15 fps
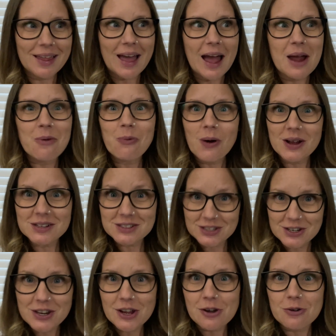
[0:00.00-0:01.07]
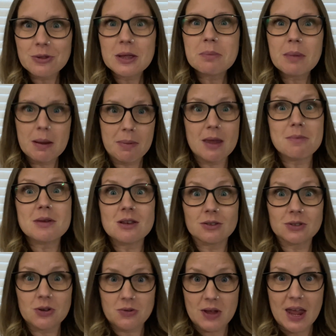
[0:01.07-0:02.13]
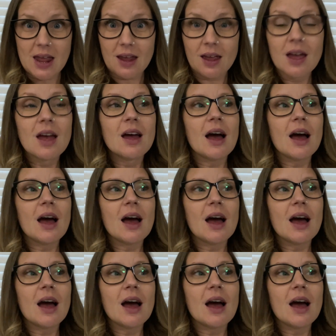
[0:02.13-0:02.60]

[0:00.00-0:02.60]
I want to know that my baby is okay.